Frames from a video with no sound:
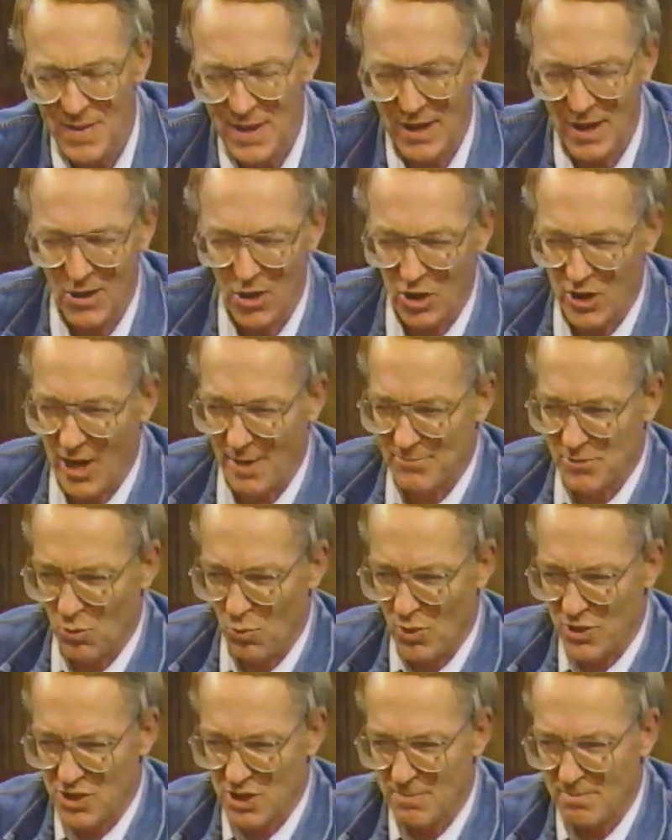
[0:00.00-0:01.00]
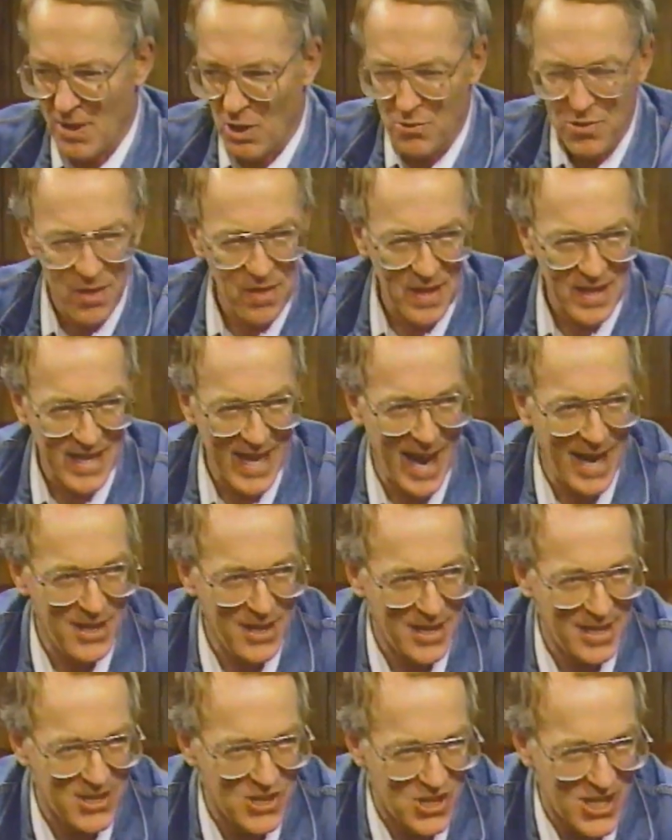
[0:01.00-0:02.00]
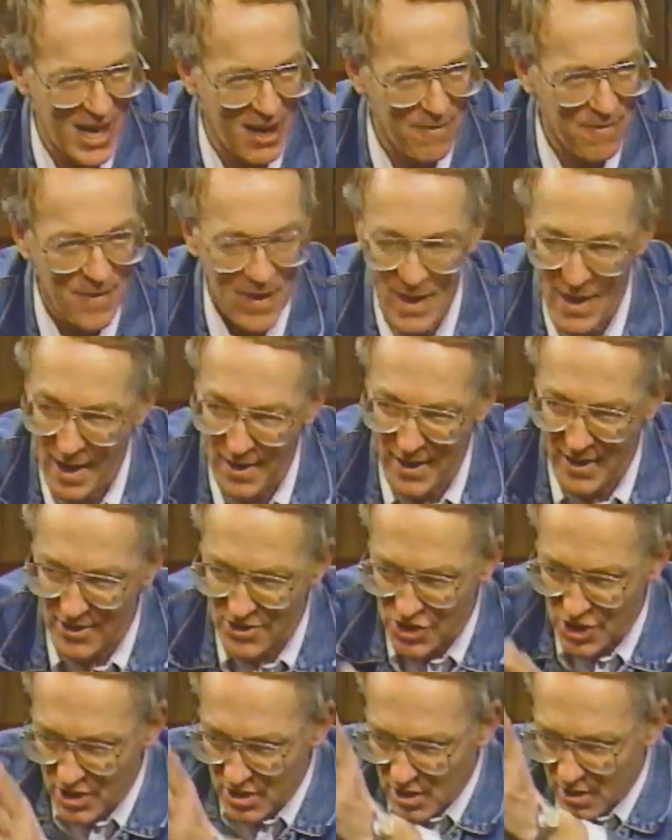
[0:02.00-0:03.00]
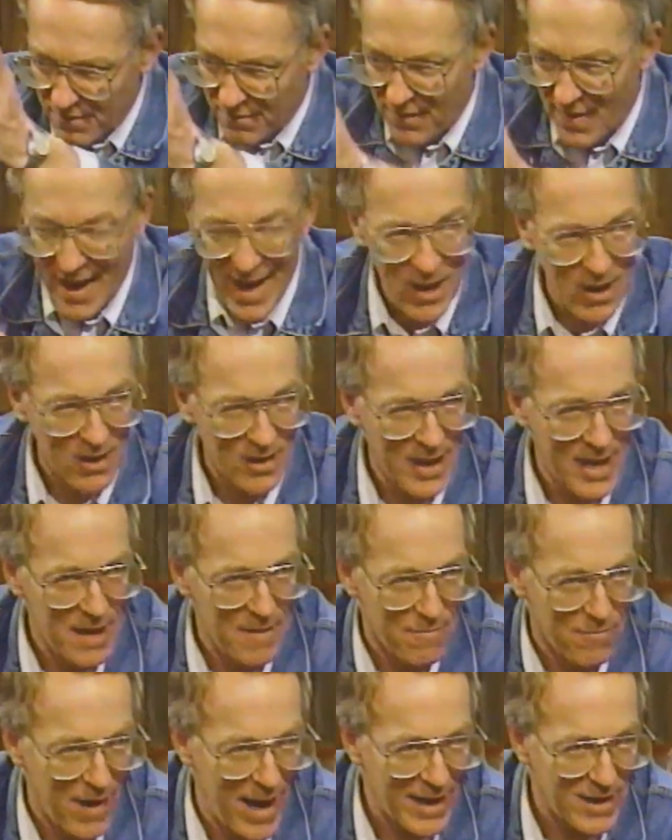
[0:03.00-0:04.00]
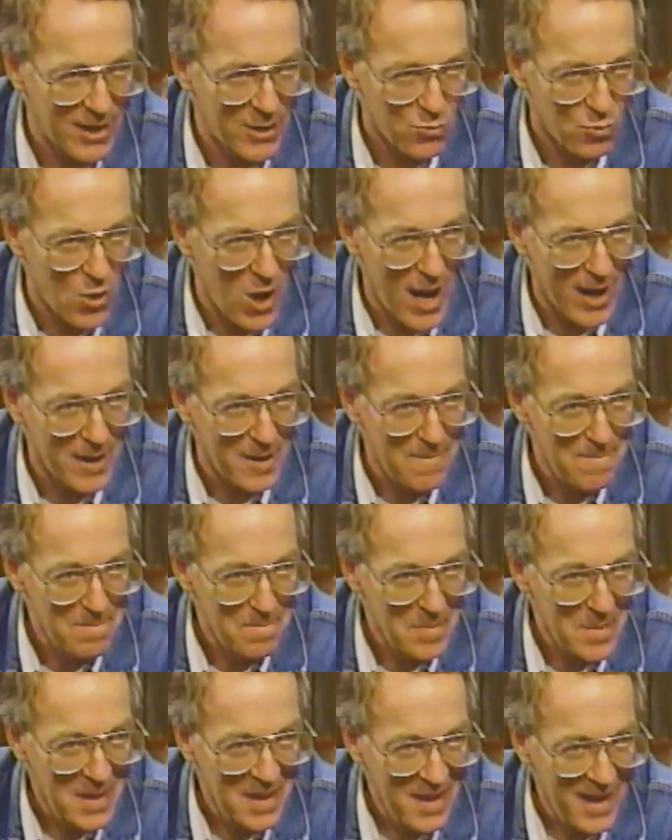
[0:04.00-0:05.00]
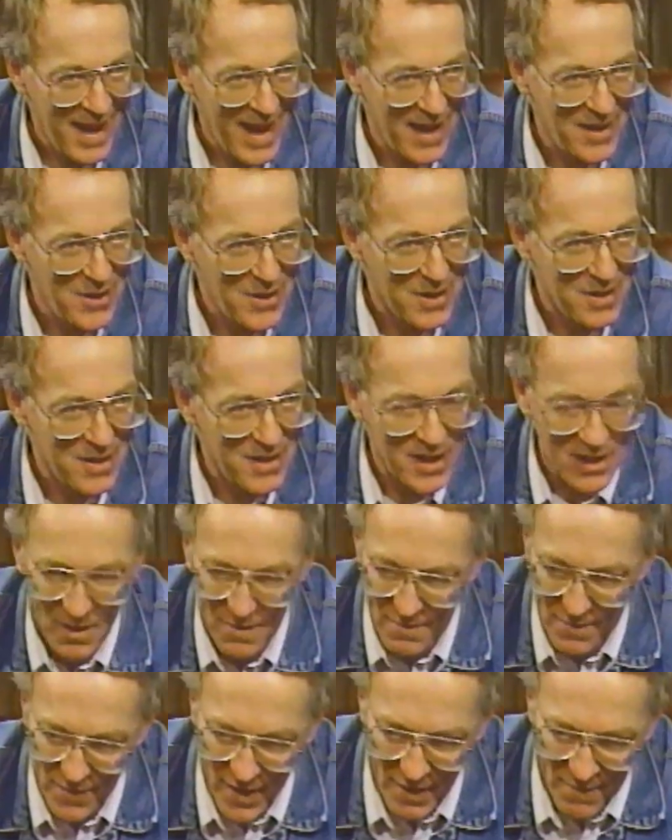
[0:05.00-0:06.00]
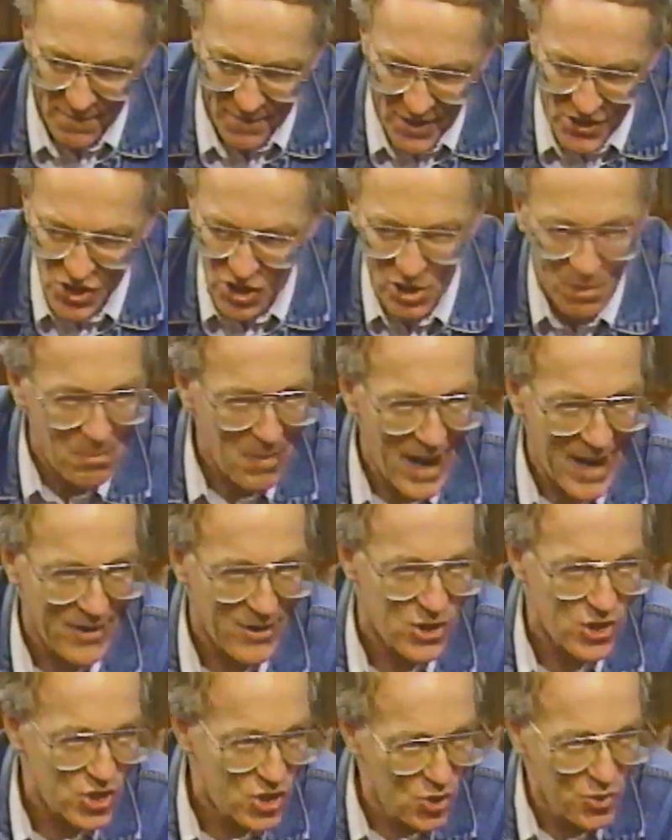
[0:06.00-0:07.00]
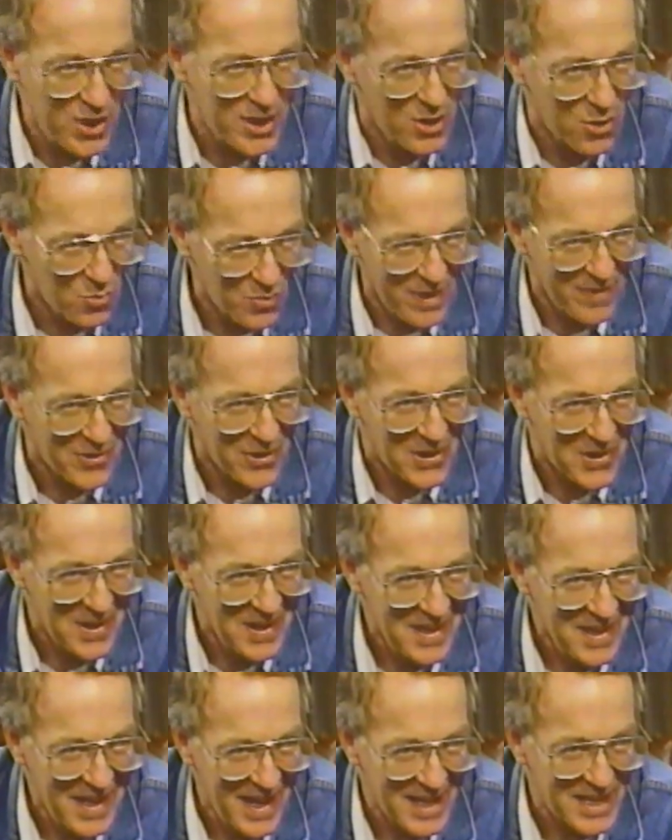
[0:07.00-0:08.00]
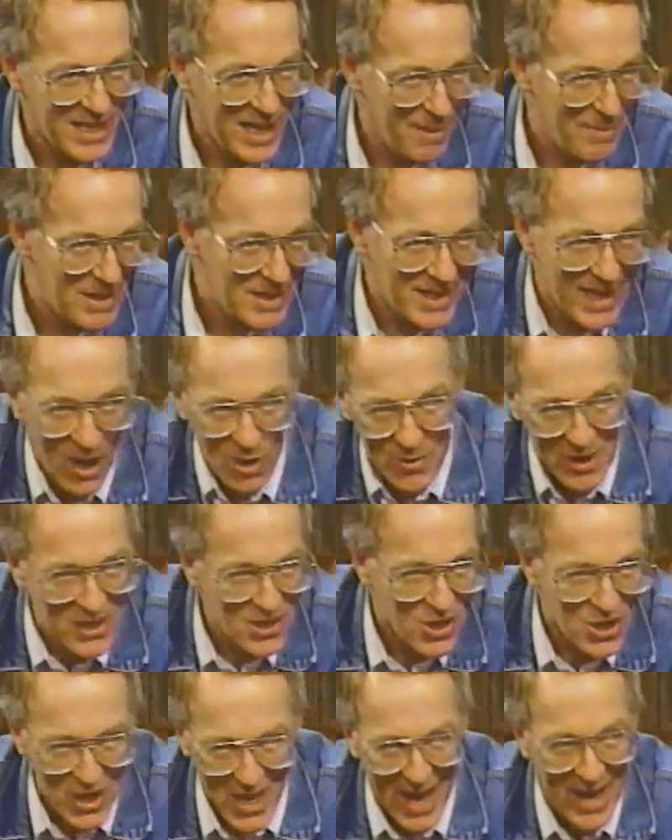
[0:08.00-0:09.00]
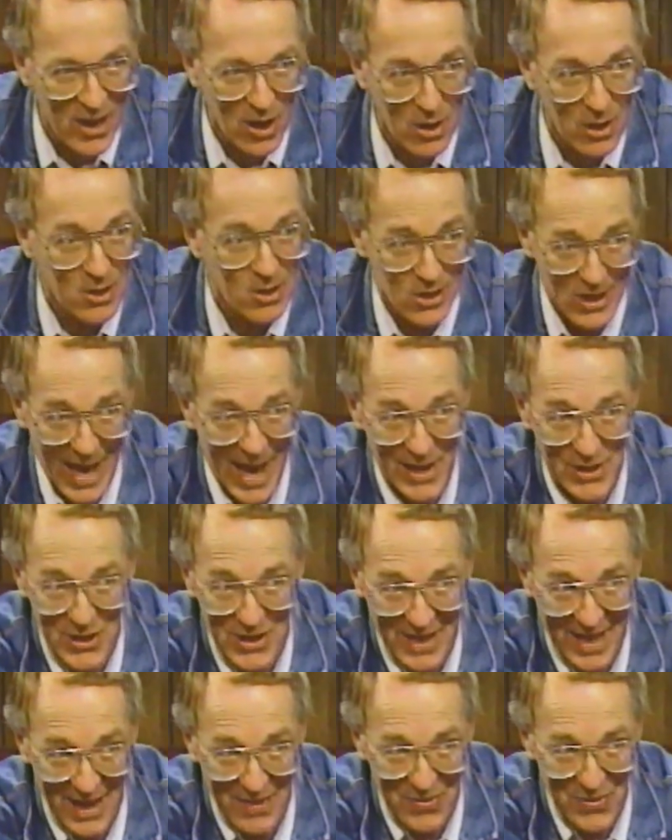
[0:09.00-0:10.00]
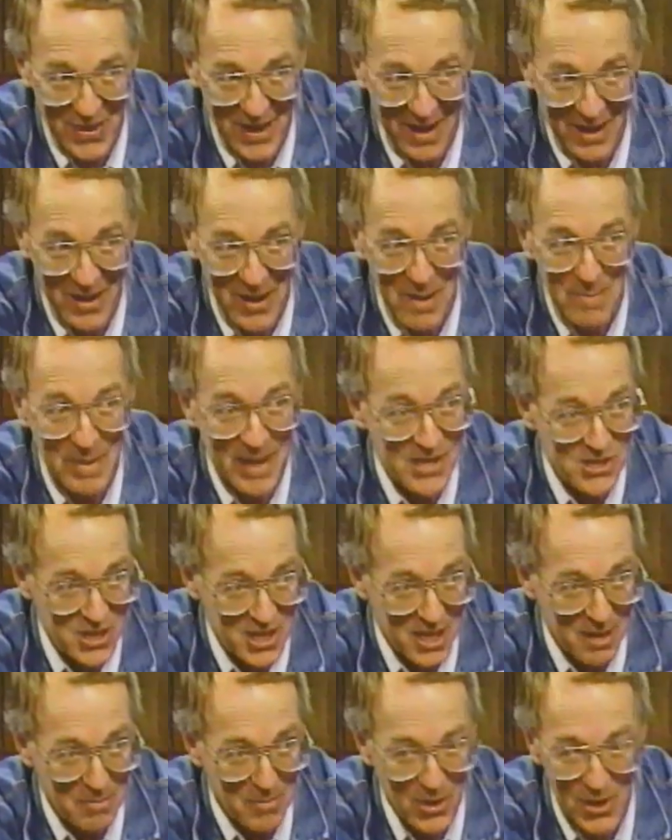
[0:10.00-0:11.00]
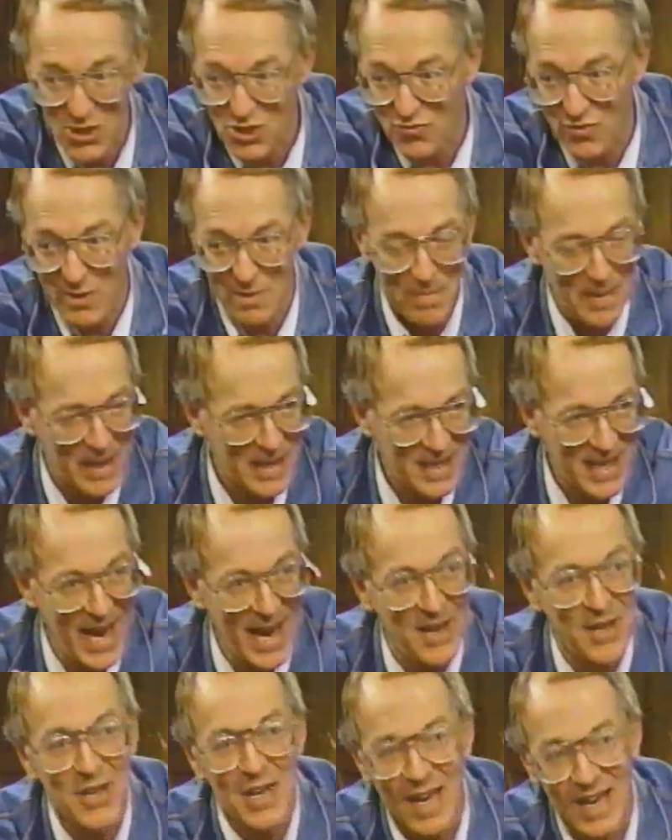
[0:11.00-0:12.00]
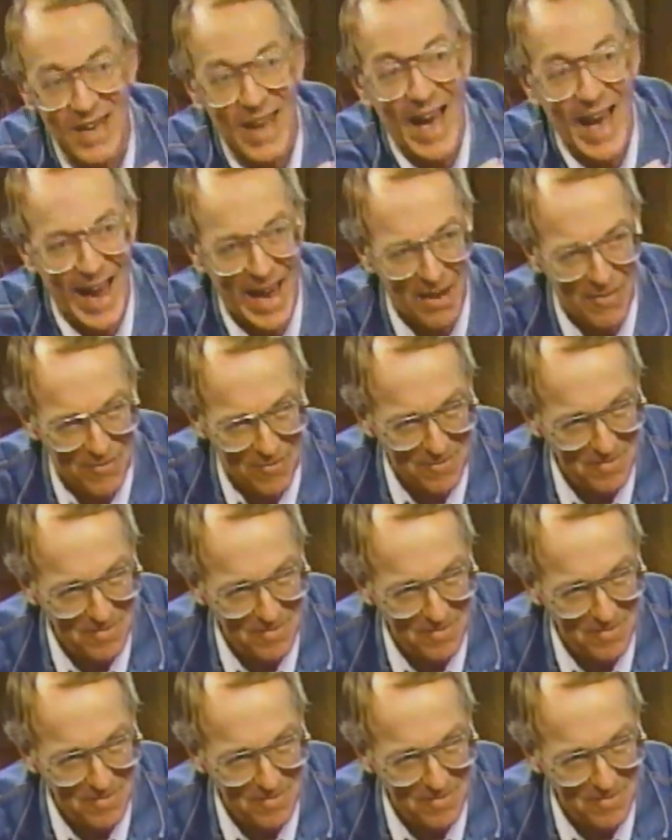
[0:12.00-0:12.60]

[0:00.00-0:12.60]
Then you look up towards the mouth of the canyon itself, and you can see the defile and Lady Franklin Rock, and you can envision the miners shooting the river and coming down into Yale, glad to get there because they emerged from the big canyon alive.